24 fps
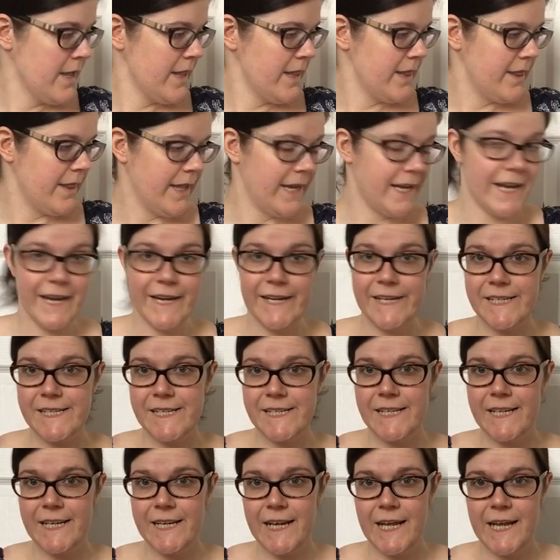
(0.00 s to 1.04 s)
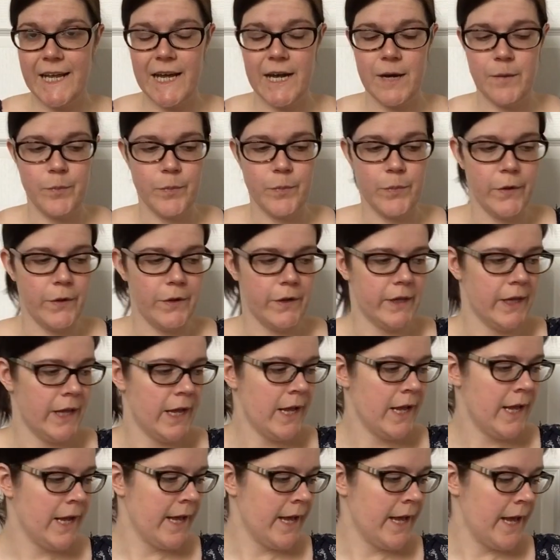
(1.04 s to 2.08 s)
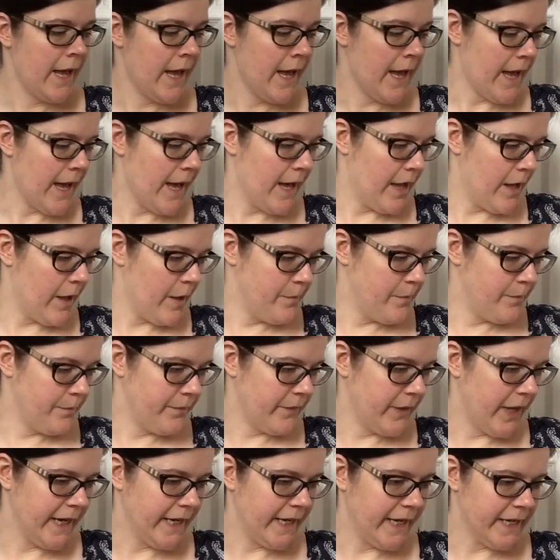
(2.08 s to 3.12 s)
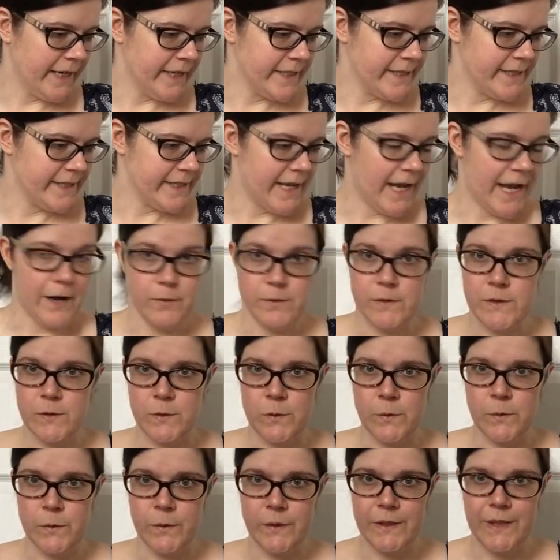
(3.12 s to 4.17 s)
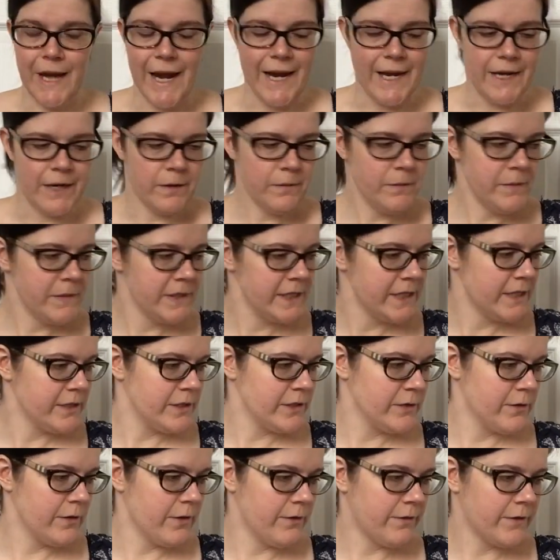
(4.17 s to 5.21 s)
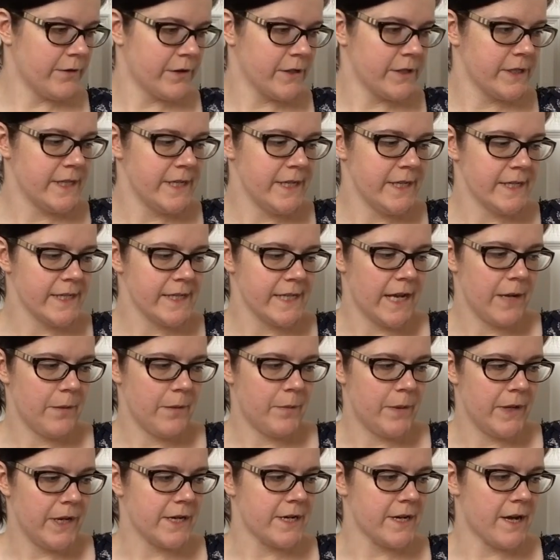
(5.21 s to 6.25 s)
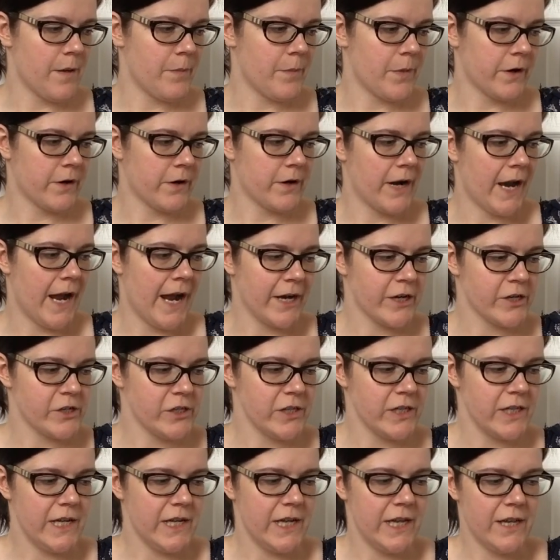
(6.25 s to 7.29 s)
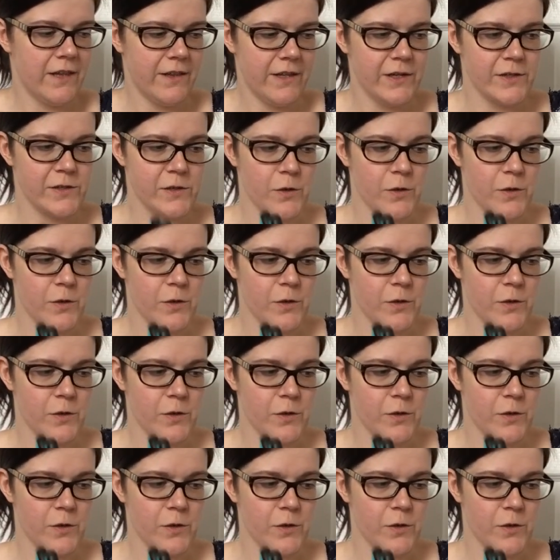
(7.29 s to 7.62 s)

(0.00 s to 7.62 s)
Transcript: Then I did get a couple I guess household items. So the first things I picked up are actually these